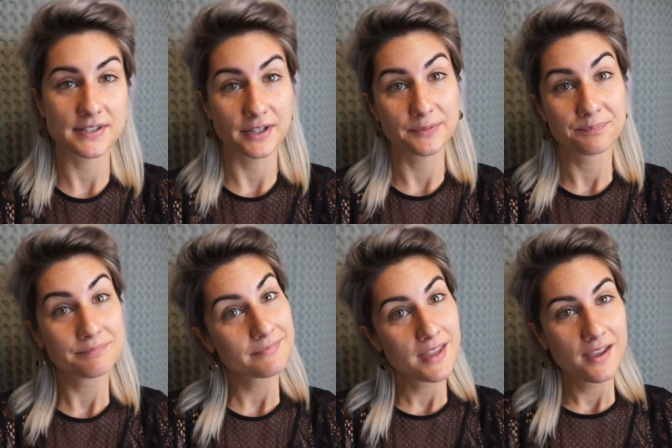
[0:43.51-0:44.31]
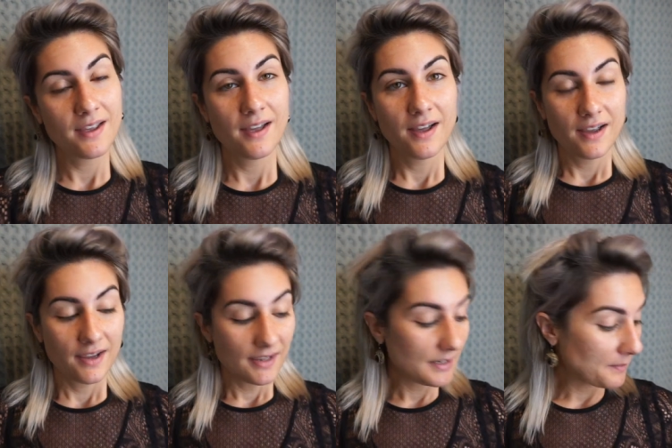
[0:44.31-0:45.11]
So
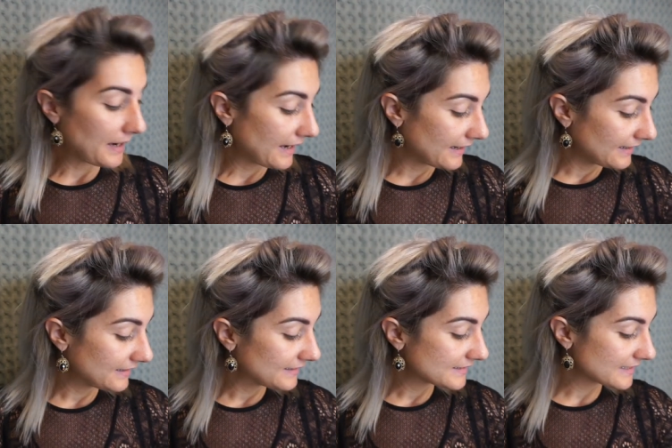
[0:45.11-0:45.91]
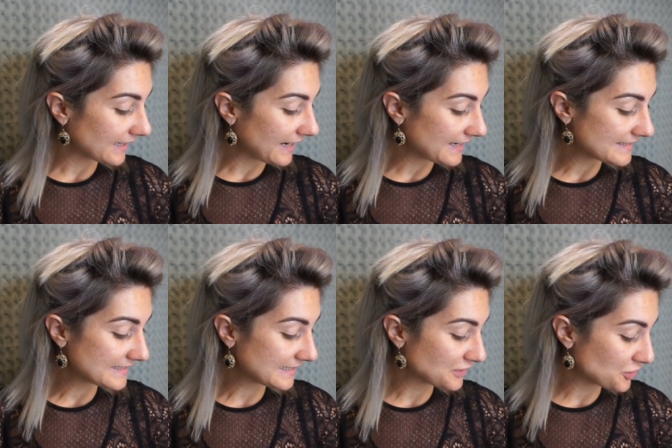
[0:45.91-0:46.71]
anyway, I
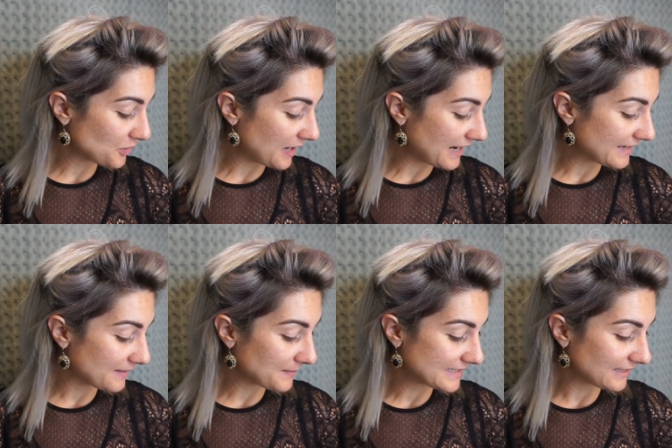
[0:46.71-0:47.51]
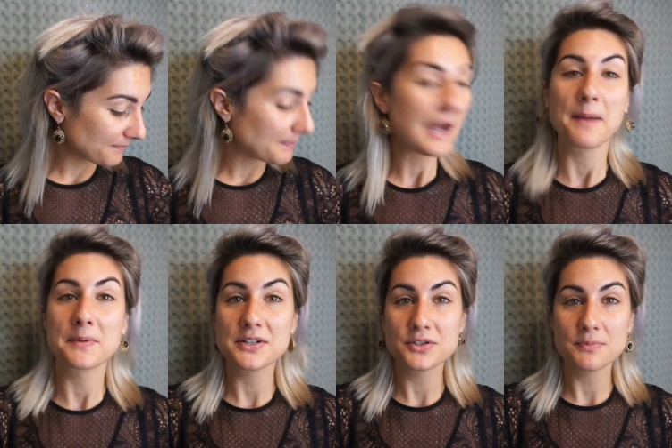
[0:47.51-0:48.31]
guess to try and get myself by, I'm
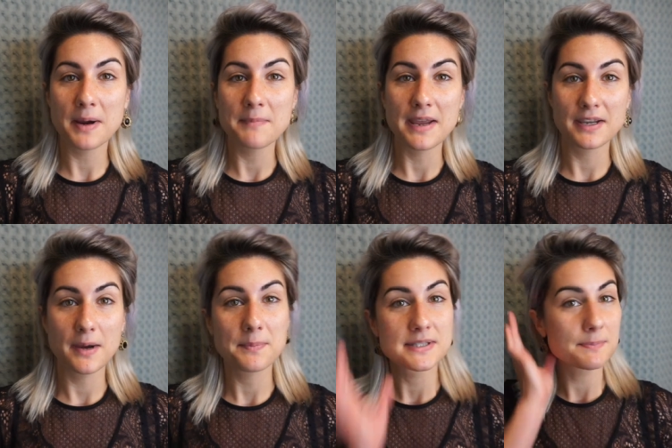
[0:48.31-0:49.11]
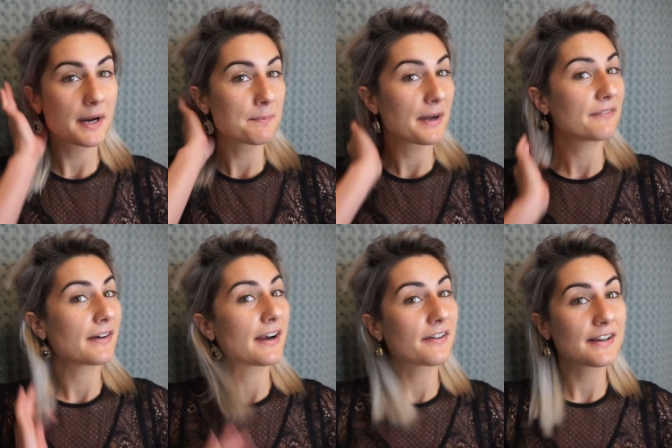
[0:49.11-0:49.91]
going to do my makeup inspired by
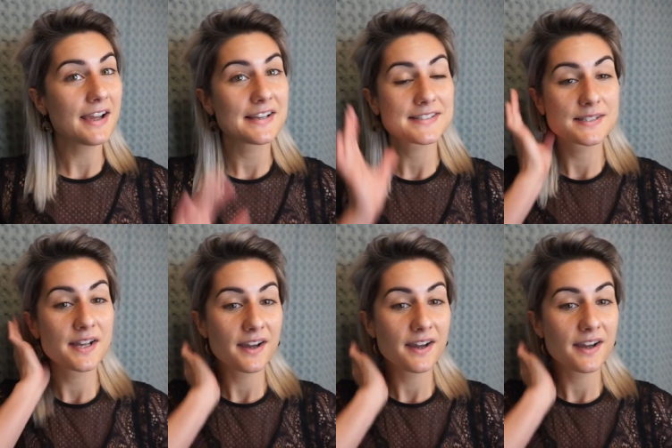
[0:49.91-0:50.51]
fire and ice.